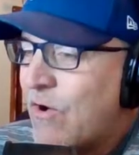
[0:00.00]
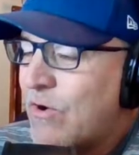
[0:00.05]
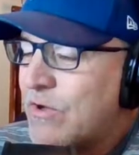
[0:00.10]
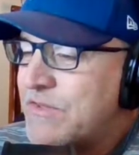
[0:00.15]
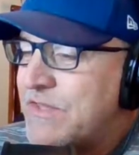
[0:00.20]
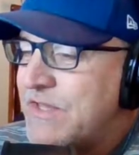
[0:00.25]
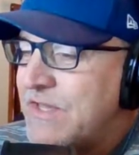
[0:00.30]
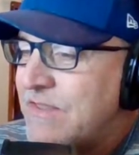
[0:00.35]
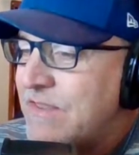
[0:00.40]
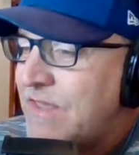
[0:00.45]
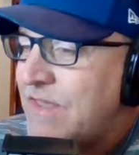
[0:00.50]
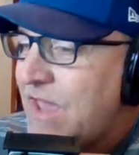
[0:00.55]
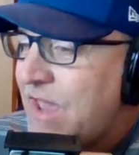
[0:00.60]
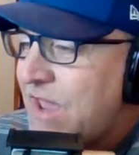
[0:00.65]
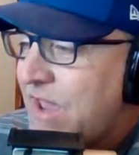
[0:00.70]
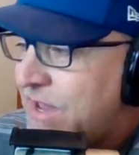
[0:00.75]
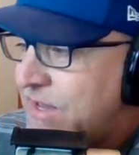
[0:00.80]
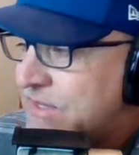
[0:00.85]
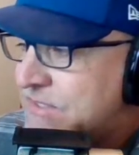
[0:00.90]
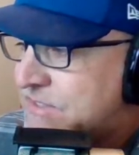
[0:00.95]
holding the
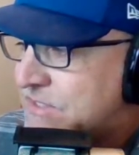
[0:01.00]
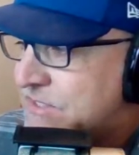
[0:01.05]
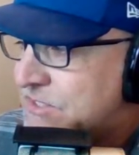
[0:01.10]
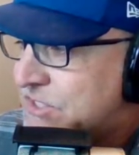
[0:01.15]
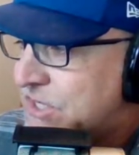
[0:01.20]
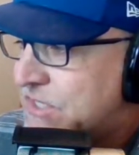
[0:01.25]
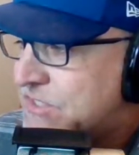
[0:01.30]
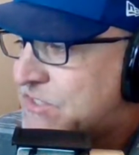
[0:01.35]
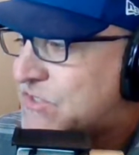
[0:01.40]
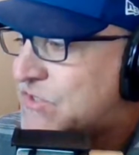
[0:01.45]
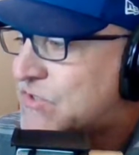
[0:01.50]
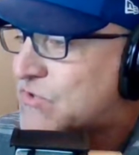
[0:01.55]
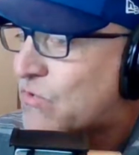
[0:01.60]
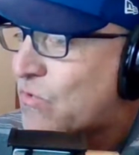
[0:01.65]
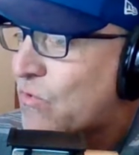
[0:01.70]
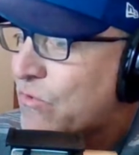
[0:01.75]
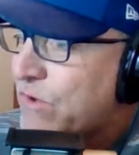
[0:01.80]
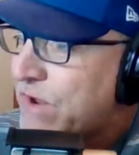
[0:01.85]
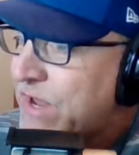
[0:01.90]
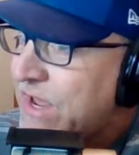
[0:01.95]
A's to just
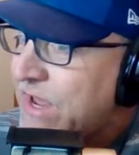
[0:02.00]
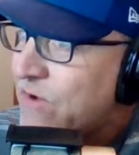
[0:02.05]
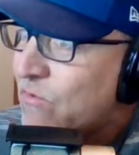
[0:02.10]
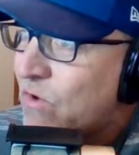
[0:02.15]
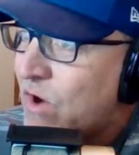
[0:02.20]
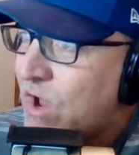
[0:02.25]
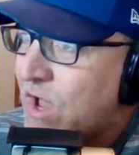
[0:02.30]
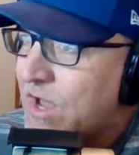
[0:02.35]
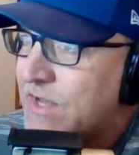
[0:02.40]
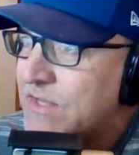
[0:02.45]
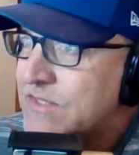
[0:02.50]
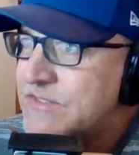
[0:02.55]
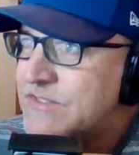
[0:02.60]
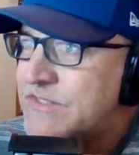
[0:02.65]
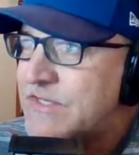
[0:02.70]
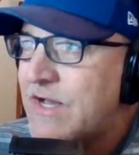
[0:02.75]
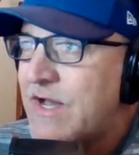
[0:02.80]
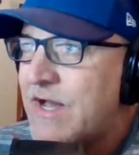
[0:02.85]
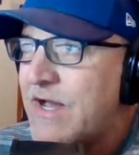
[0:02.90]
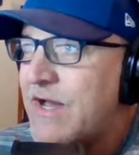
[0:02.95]
3
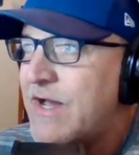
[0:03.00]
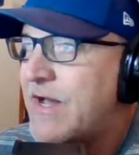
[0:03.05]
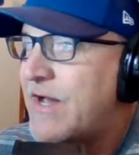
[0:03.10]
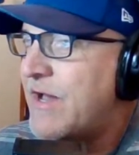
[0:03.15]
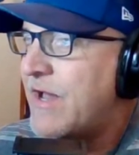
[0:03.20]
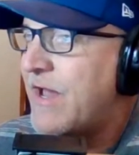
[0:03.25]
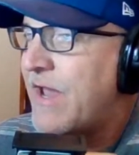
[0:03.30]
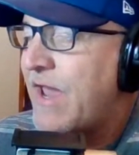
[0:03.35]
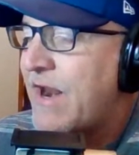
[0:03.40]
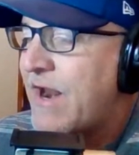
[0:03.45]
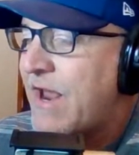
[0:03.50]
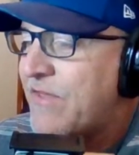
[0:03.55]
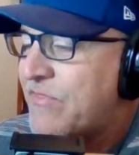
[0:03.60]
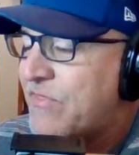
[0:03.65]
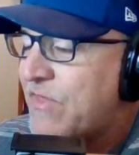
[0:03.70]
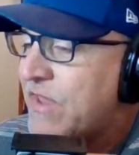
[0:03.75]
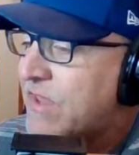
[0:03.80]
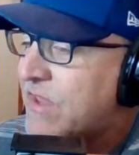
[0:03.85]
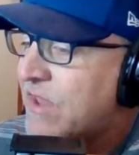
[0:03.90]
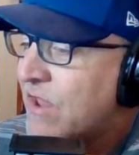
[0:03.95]
runs. And
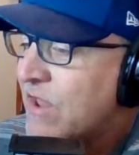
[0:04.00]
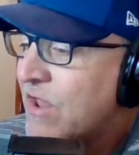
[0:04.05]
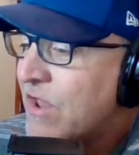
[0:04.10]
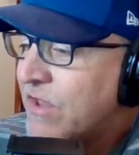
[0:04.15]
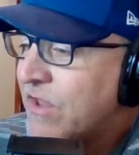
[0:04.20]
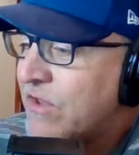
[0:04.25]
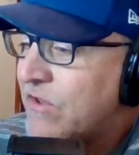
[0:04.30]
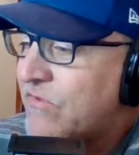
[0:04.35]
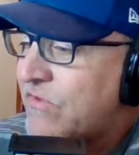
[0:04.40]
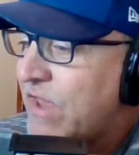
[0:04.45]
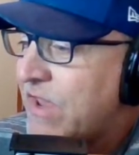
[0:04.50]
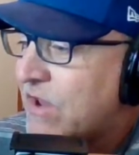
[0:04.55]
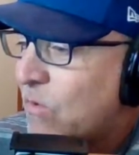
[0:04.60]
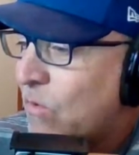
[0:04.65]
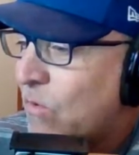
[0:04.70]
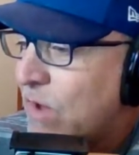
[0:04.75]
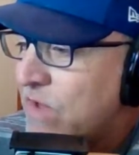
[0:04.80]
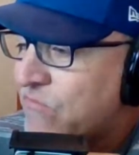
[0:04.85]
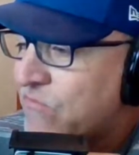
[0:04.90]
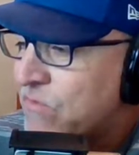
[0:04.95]
I think you
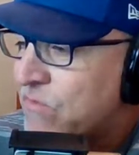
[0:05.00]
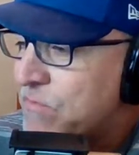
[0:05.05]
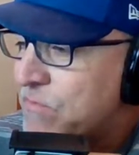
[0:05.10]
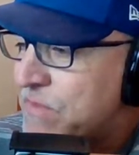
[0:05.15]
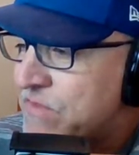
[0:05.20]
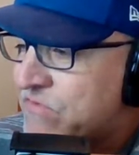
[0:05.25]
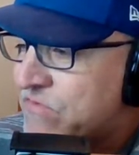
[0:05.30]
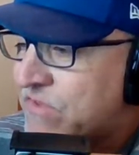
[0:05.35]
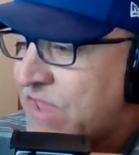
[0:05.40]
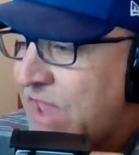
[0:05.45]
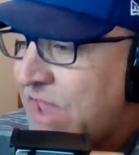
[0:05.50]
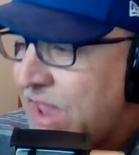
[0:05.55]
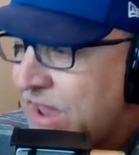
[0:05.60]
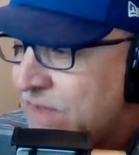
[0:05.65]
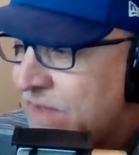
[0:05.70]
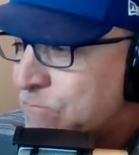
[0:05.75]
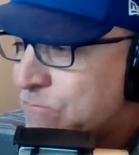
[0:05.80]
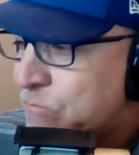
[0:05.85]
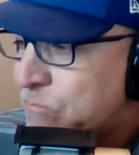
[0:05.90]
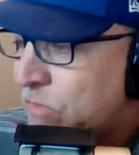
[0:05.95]
take away from this
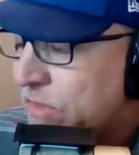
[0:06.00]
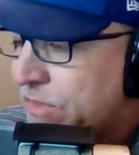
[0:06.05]
game